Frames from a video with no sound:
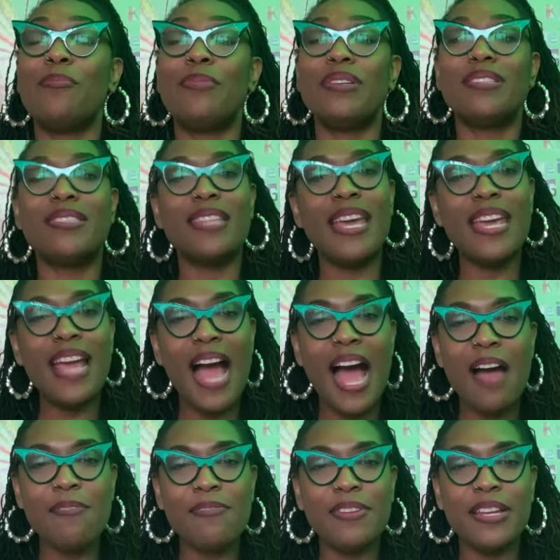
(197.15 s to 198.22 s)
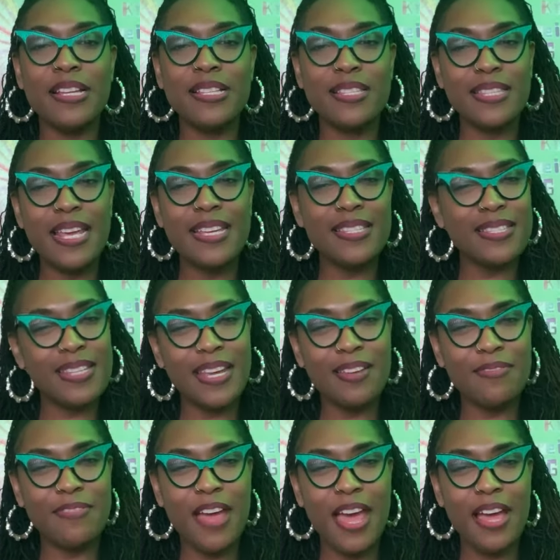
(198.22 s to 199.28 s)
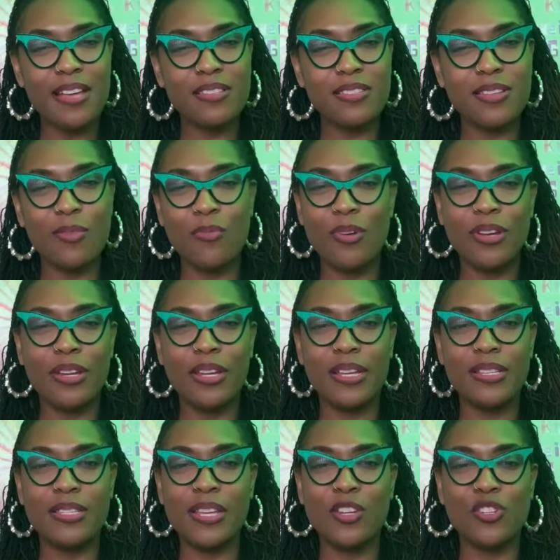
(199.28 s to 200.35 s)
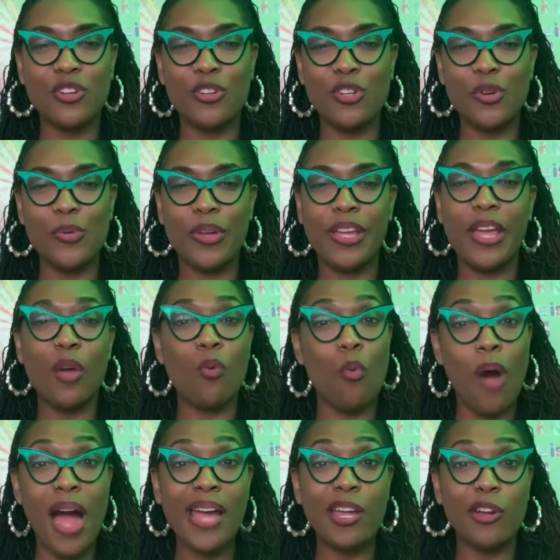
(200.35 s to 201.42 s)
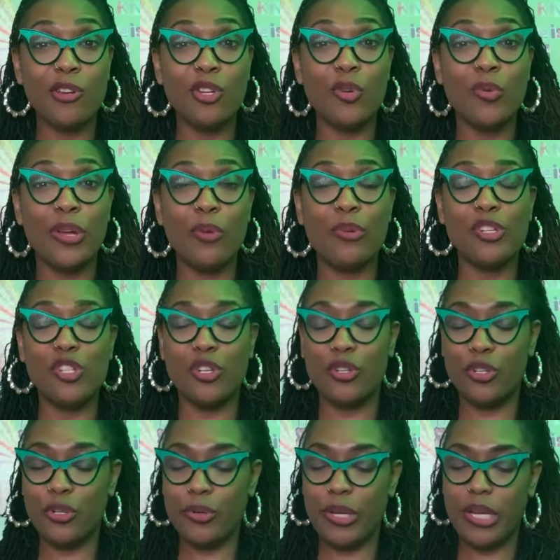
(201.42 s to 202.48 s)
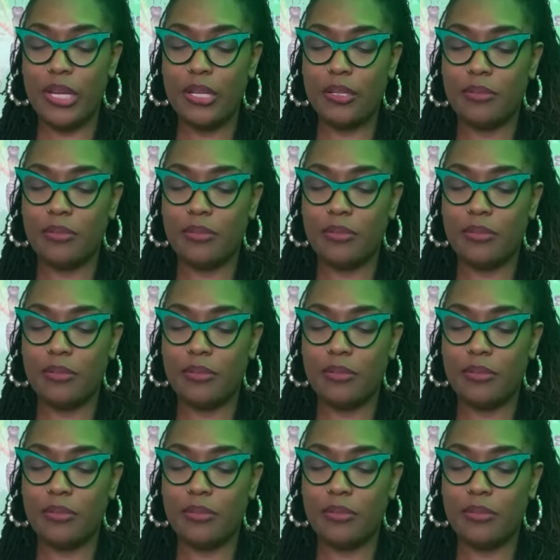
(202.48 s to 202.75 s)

But stay confident, stay steadfast in what it is that you're doing and why you're doing what you're doing.